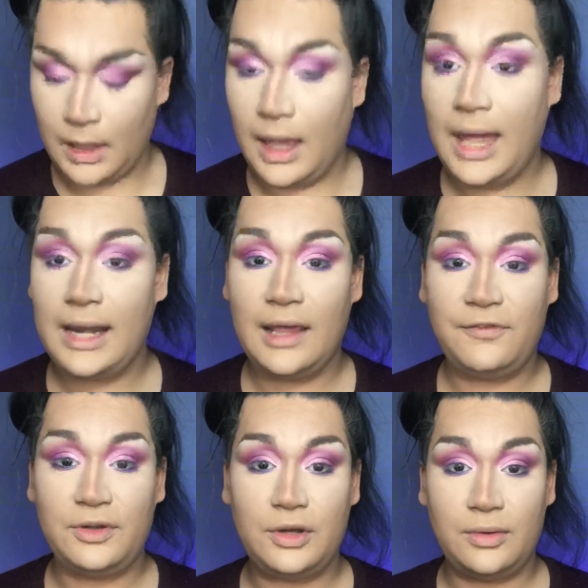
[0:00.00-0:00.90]
And
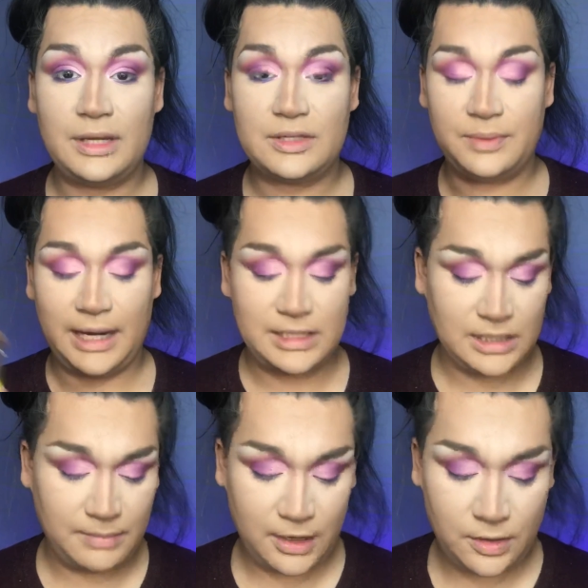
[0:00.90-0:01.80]
if you notice, when I
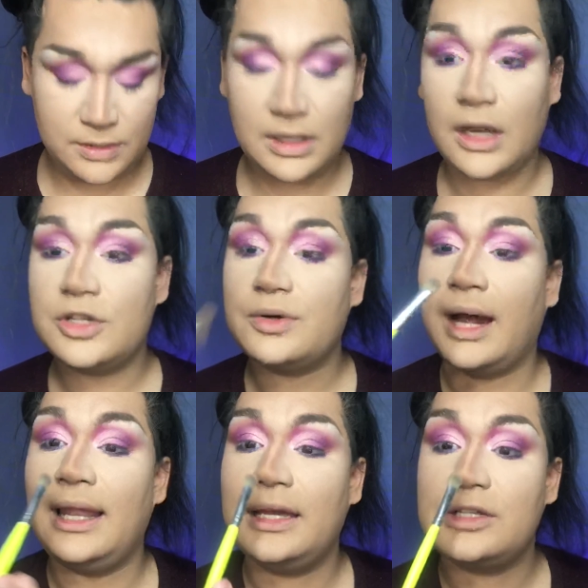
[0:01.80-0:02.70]
did my nose contour,
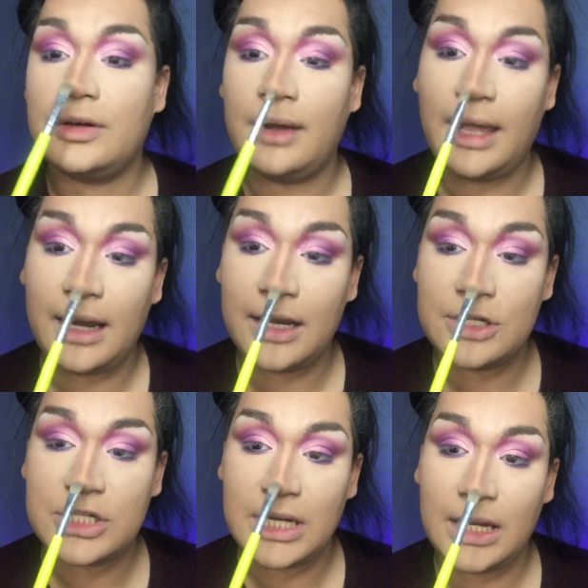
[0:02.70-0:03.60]
I like to go ahead and
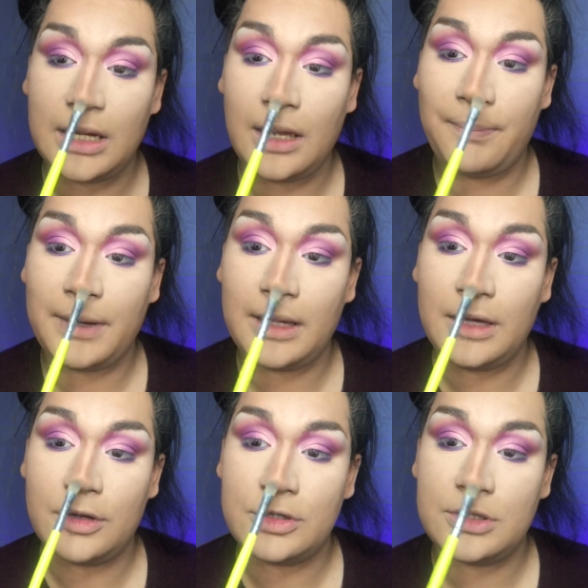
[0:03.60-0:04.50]
shade up in
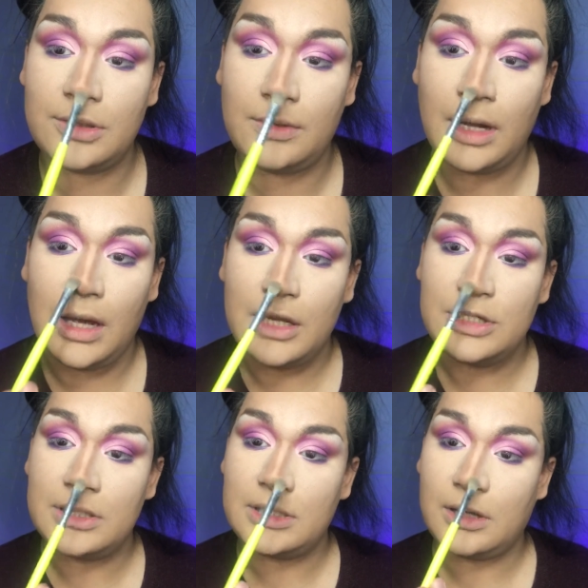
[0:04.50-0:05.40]
here too,
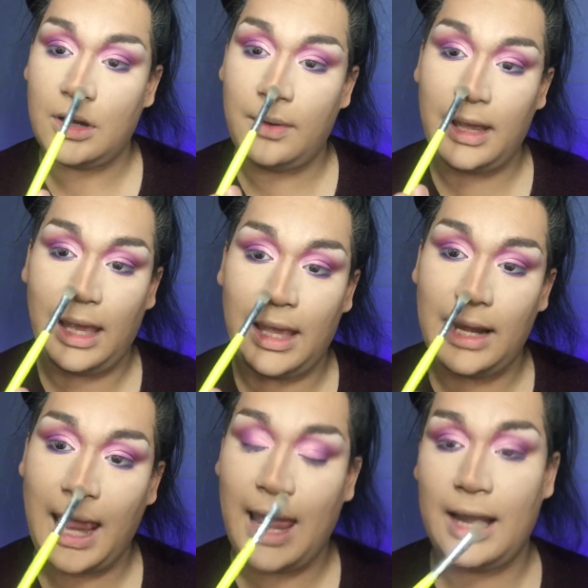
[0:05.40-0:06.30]
just to go
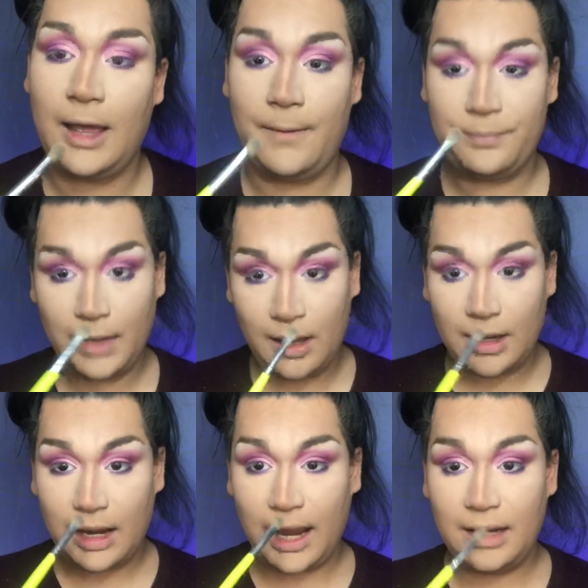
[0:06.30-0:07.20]
ahead and
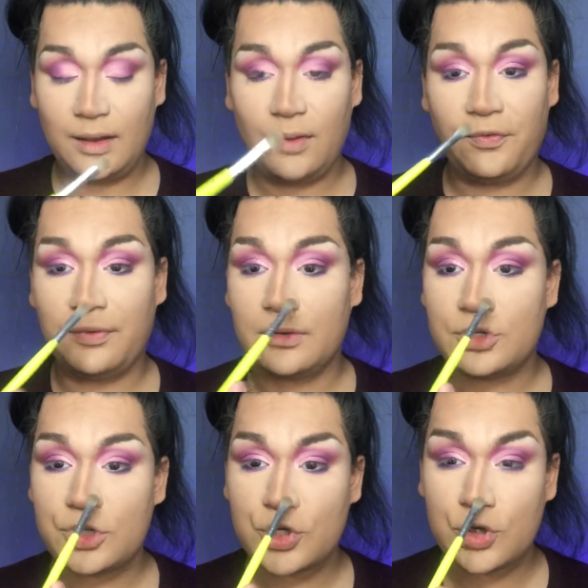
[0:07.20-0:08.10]
kind of
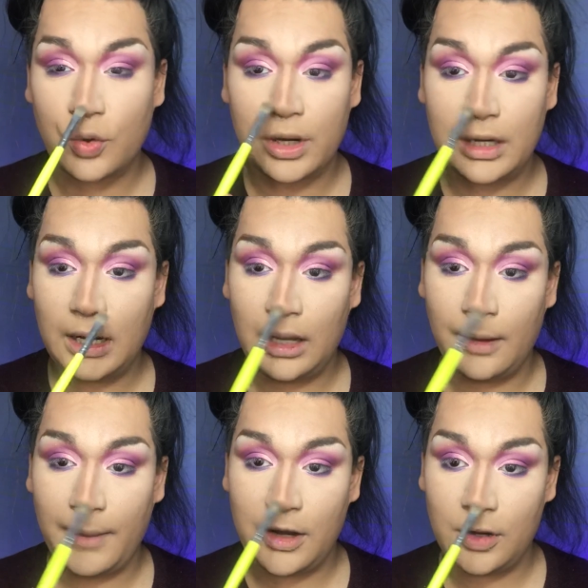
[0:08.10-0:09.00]
shorten
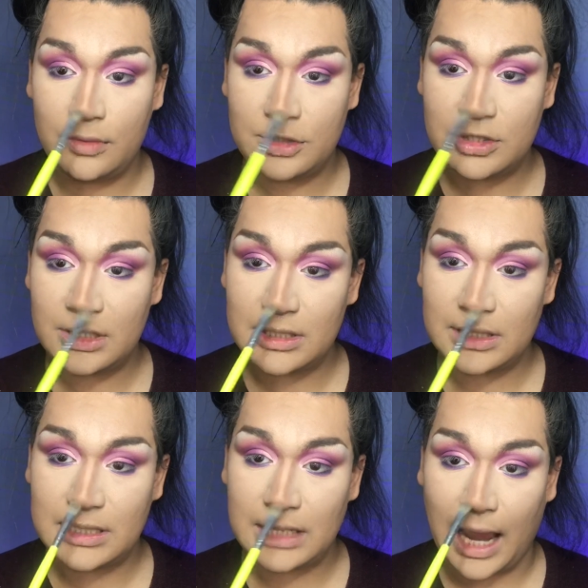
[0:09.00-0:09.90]
my nose just
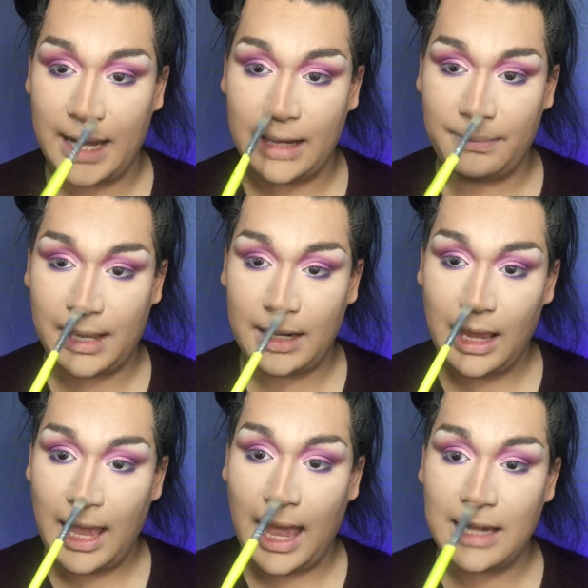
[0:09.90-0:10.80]
a tiny bit,
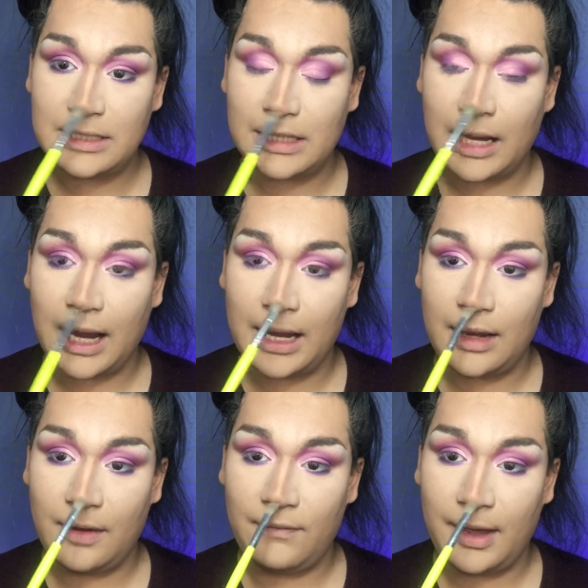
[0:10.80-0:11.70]
and to kind
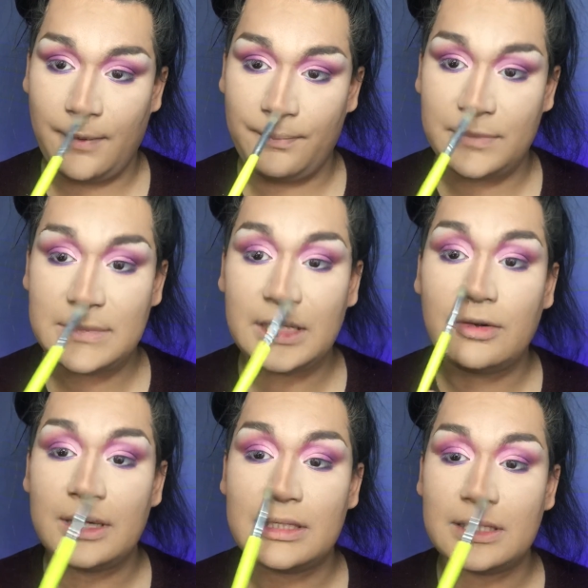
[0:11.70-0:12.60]
of
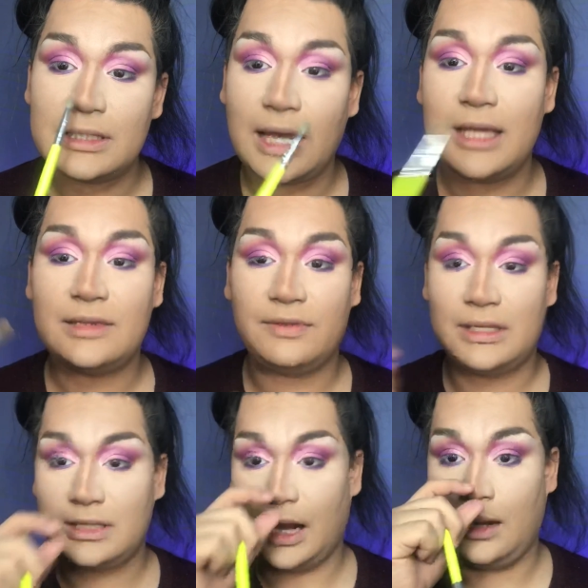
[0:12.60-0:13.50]
decrease the size of
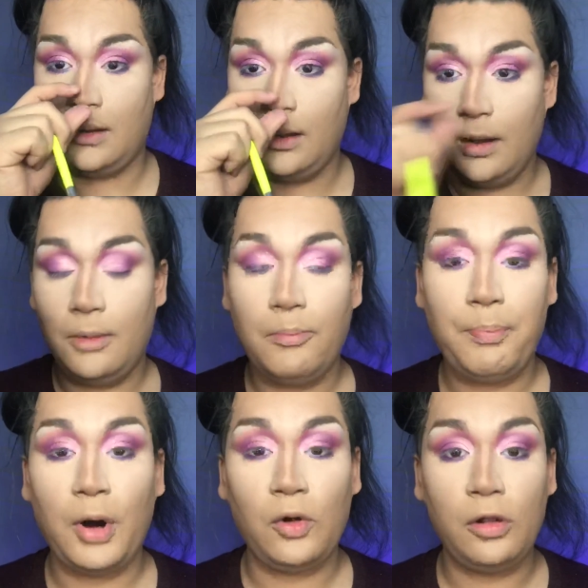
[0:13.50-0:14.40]
this kind of
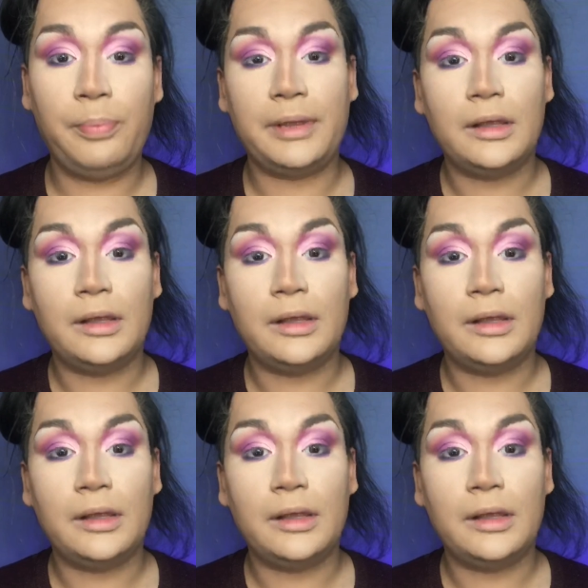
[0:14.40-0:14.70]
bulb.